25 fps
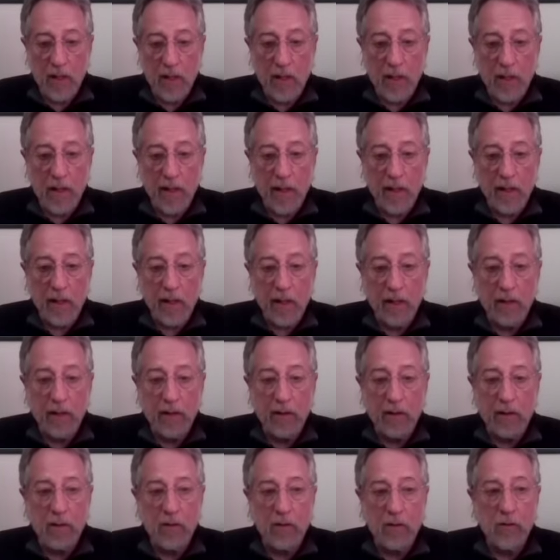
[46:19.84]

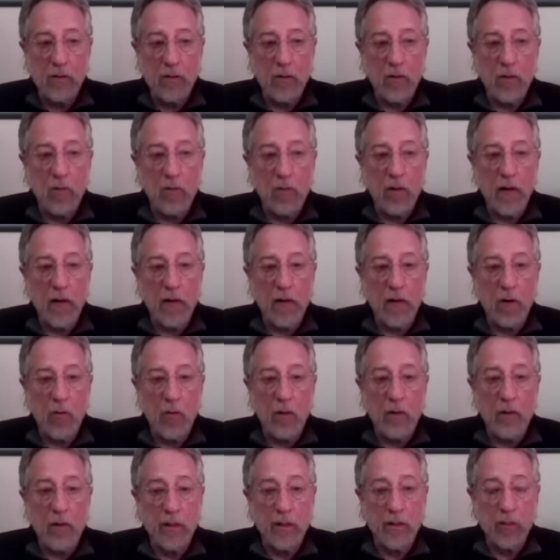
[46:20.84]
And so I go
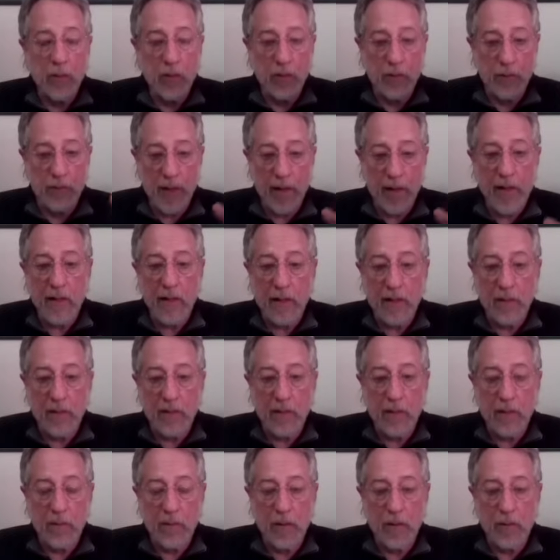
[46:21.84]
in there with pain.
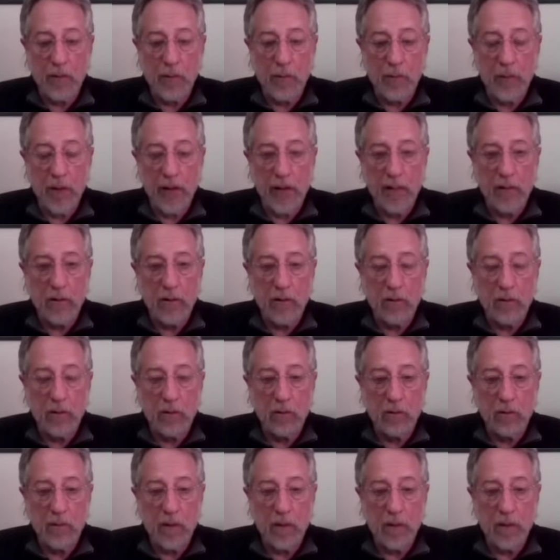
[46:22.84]
I'm under pain the
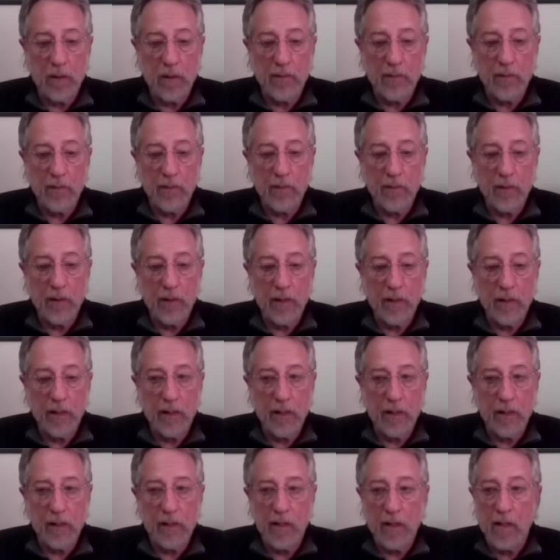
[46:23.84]
whole time.
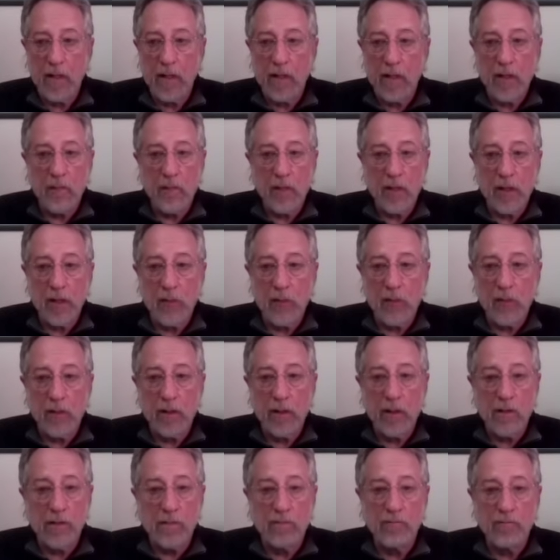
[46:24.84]
And but I
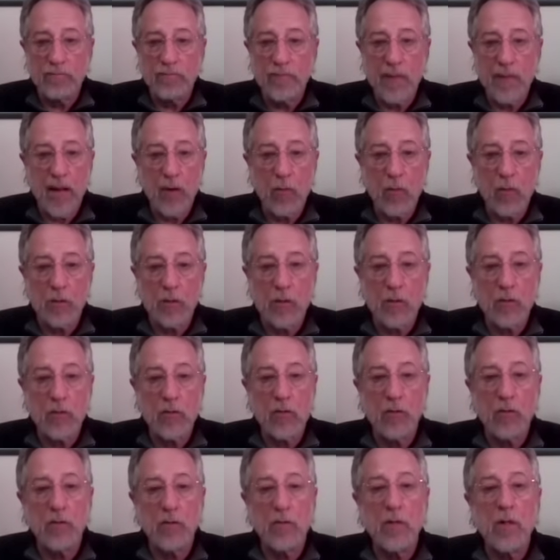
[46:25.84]
realized that wasn't
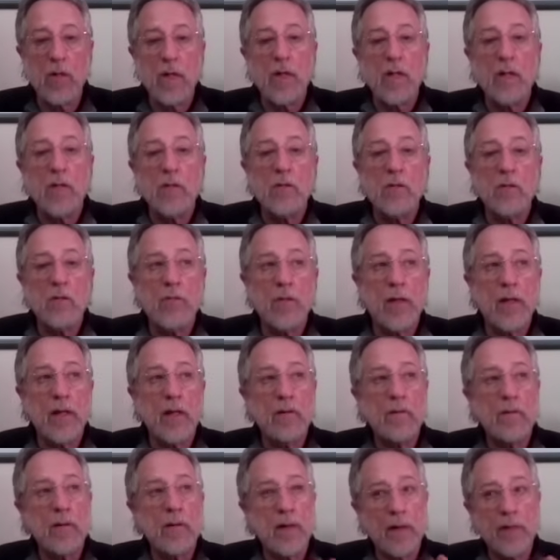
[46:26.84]
true. So
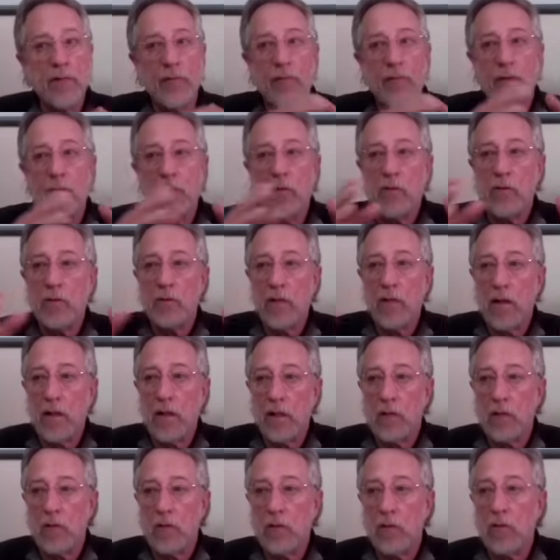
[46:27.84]
then I finished high
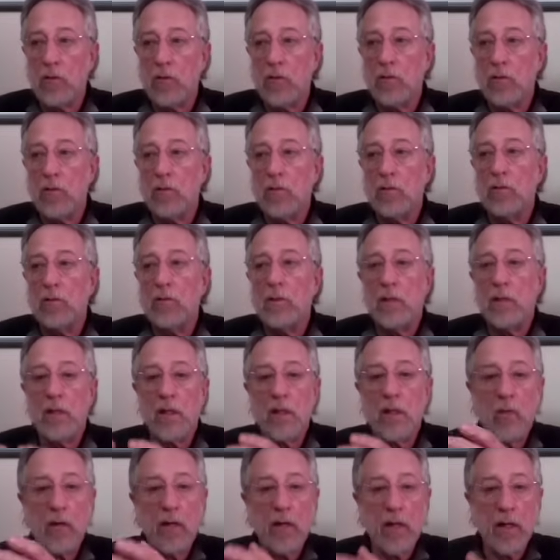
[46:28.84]
school. Then I
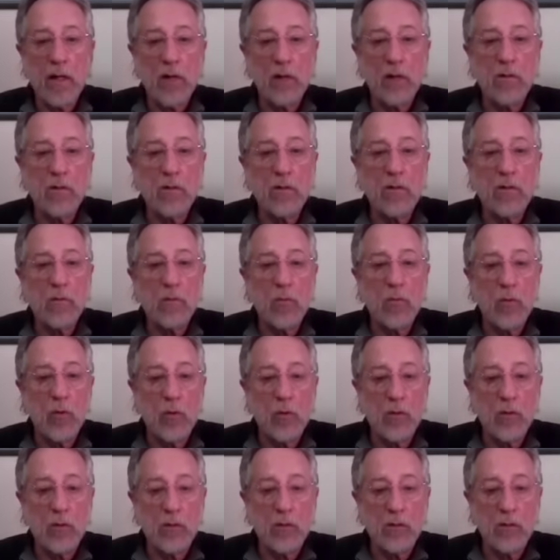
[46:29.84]
went out and
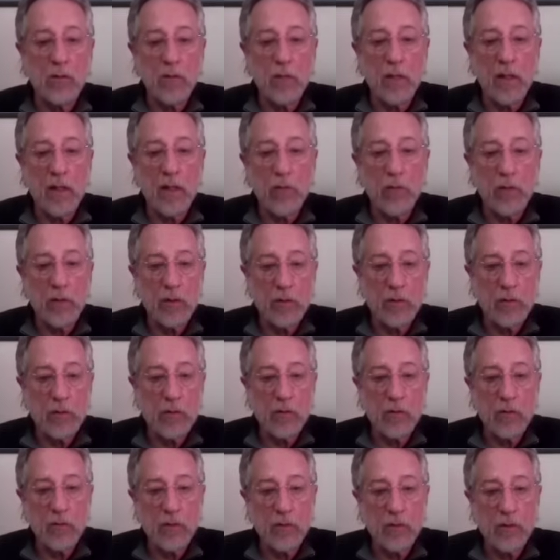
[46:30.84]
worked a little while, went to
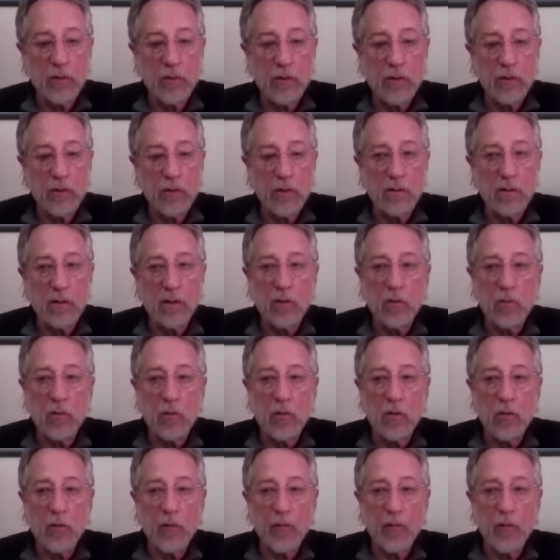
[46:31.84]
university, didn't
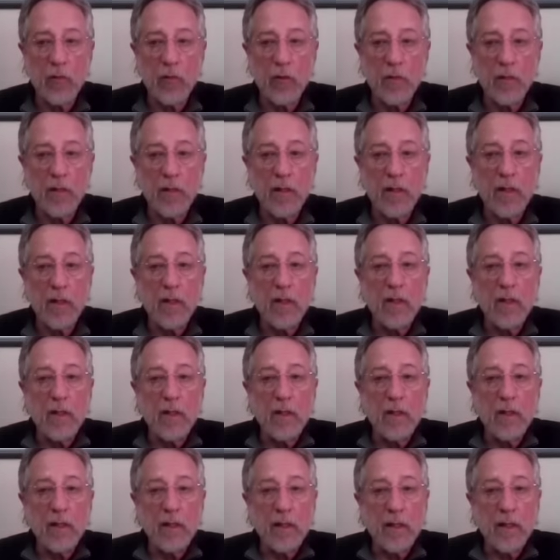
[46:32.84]
work for me.
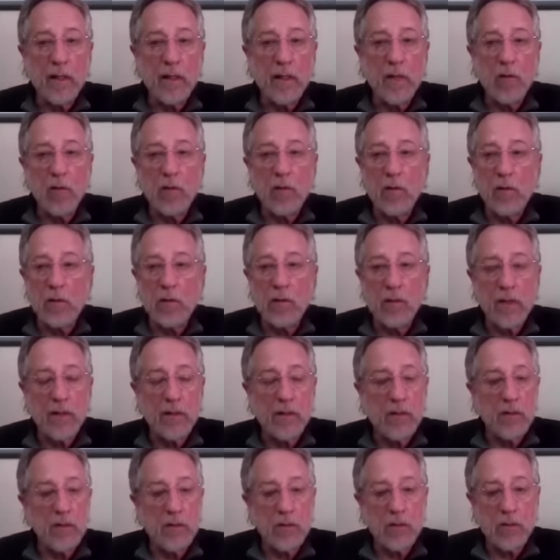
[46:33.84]
And I go because I
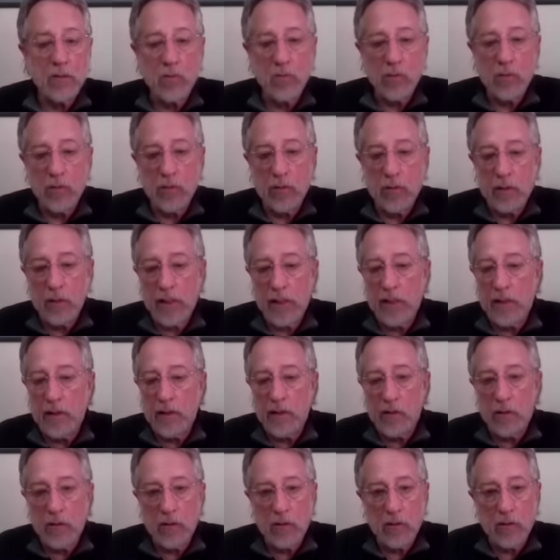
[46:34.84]
just needed
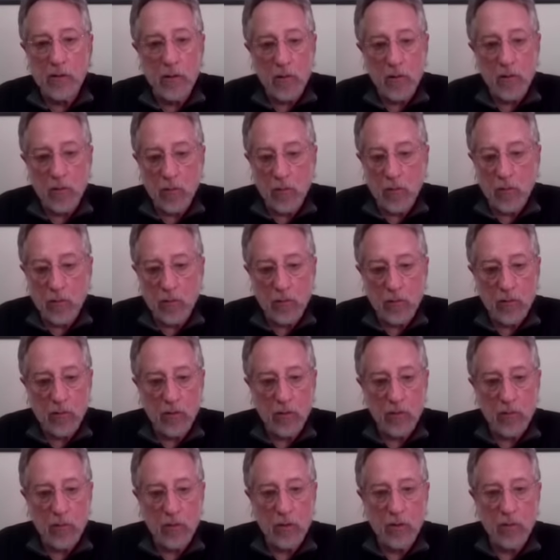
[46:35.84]
to know
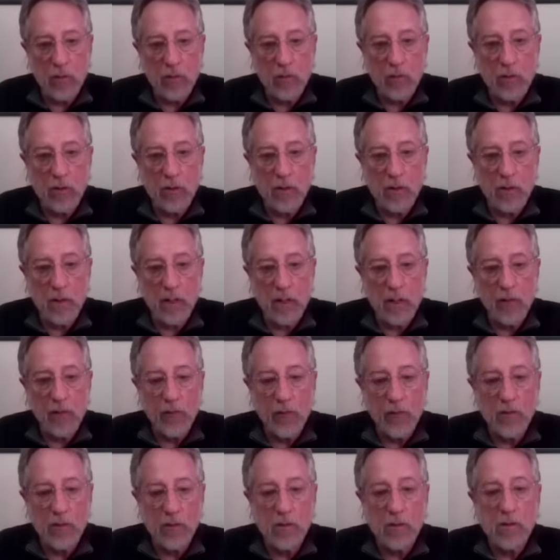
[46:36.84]
what this life
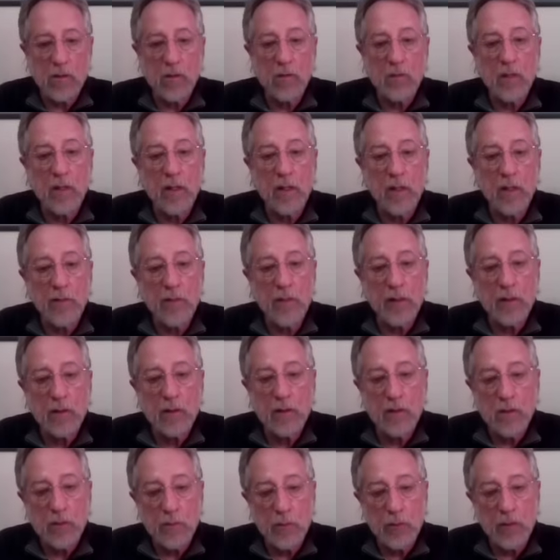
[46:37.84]
was. So that I picked
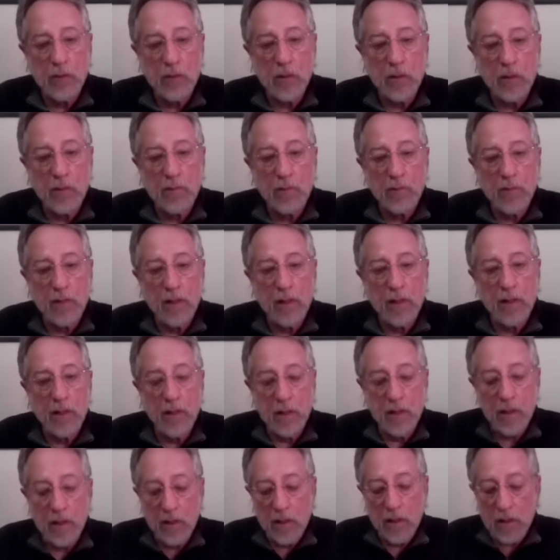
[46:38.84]
this book up by
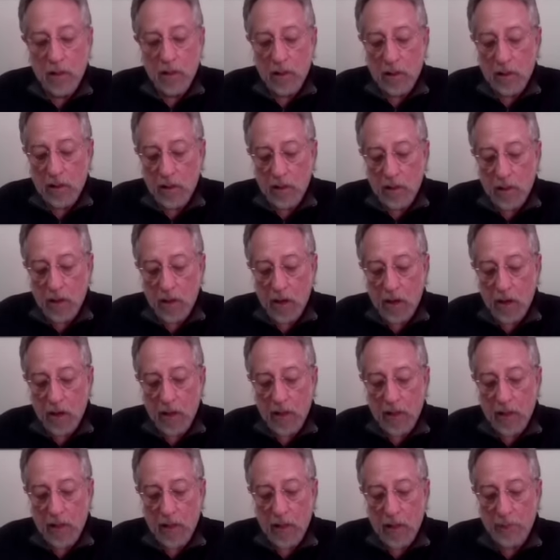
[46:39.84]
a
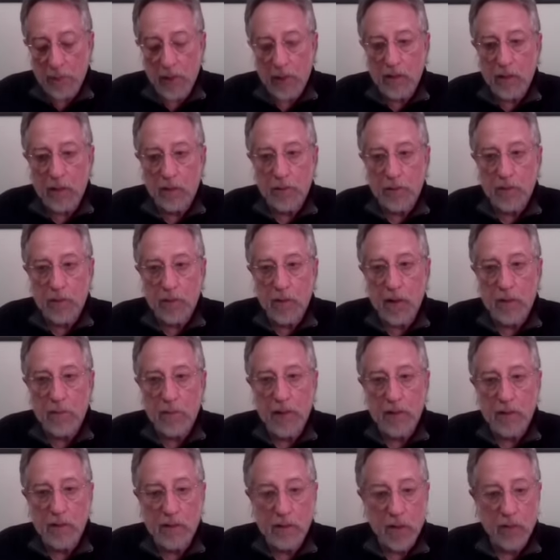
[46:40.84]
guy. I picked up, I
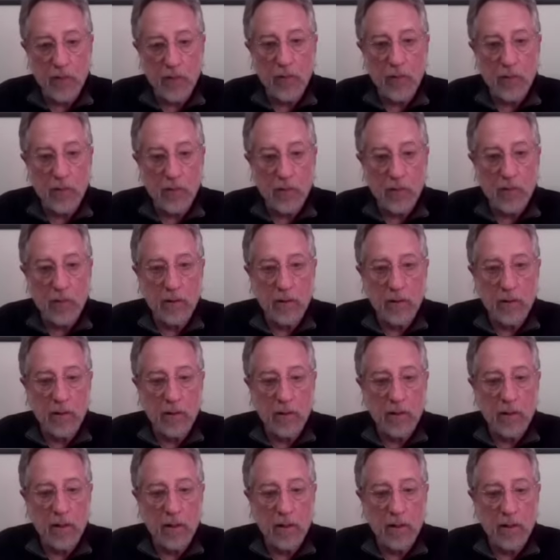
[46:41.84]
met several
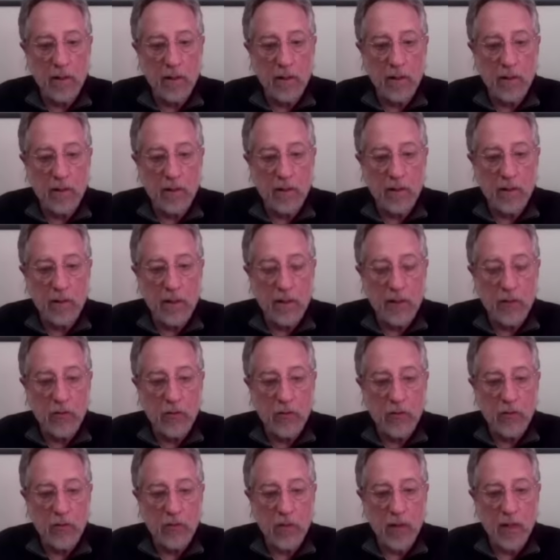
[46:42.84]
Indian
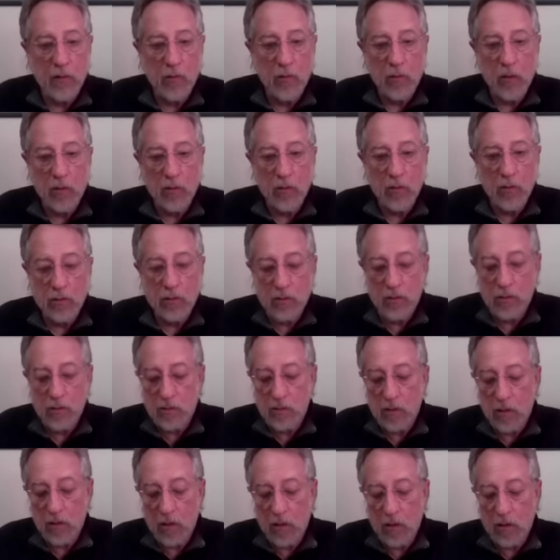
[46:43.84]
teachers, right? One was
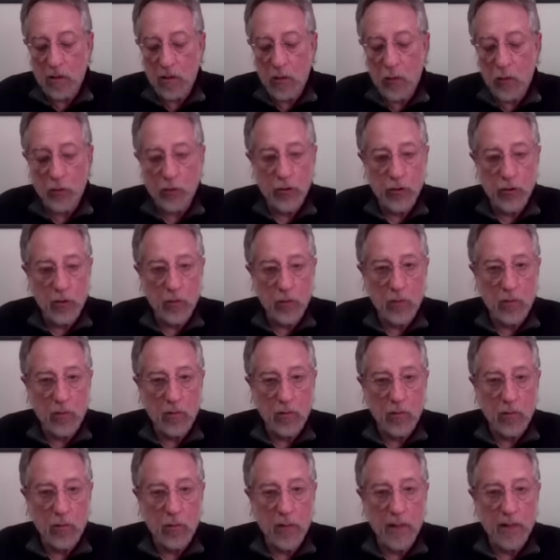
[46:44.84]
uh, Osho,
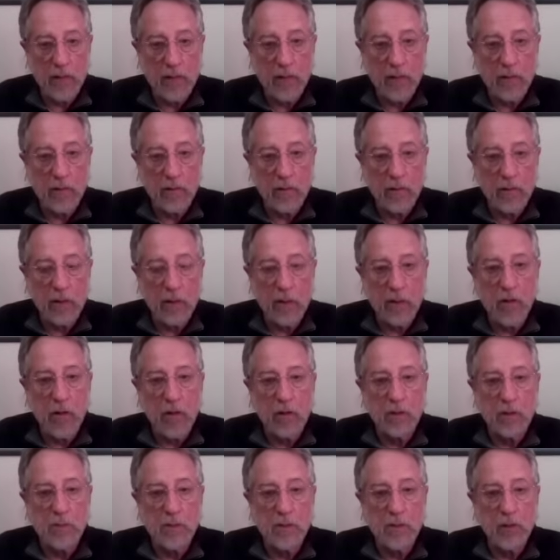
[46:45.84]
who had a, he
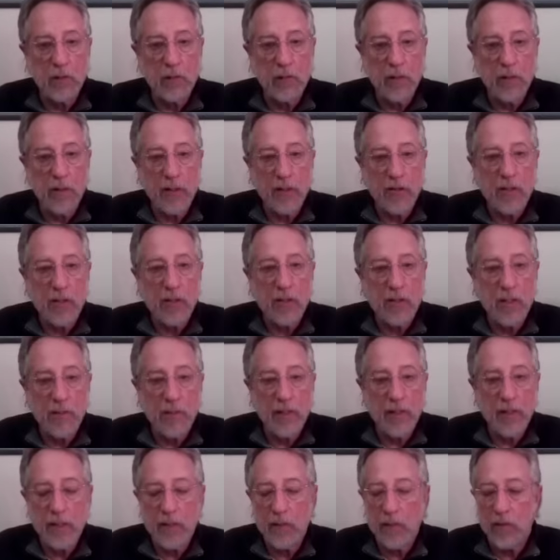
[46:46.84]
called himself Rajneesh. I
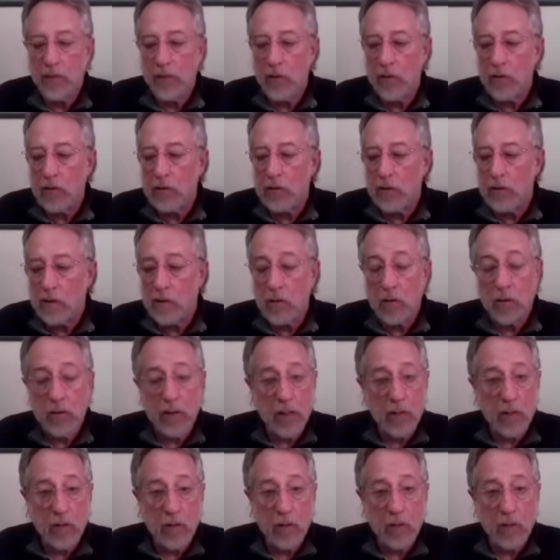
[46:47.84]
met him first and said, okay,
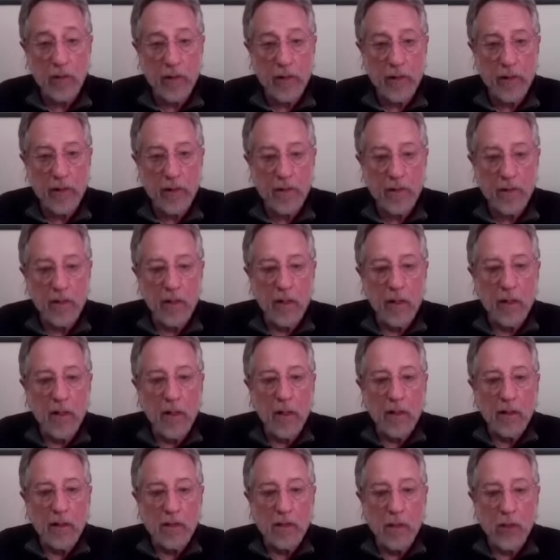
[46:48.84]
I'll go there.
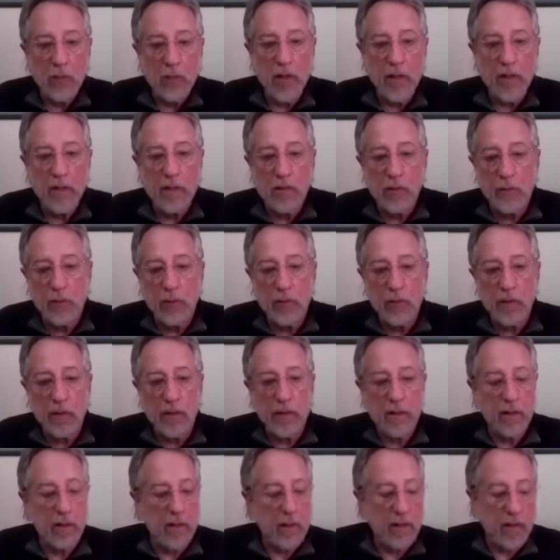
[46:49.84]
Because I read his book
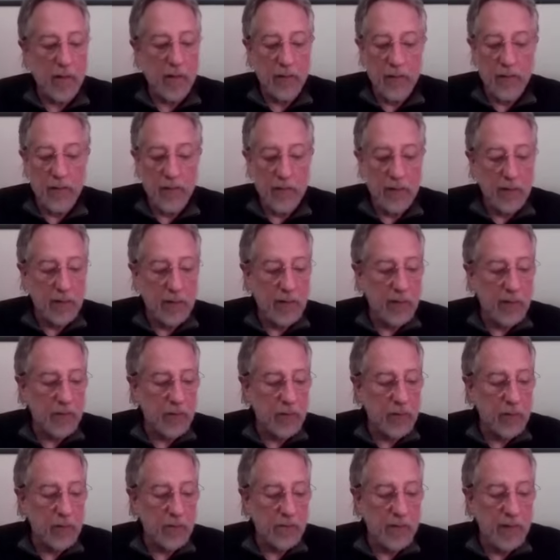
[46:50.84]
and, and everything in that
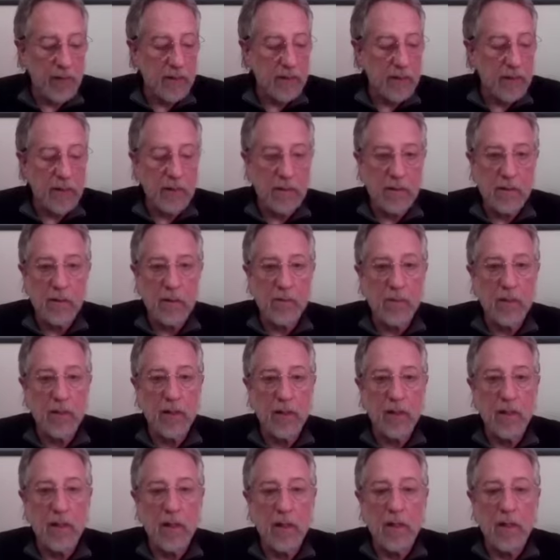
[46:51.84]
book made sense to me.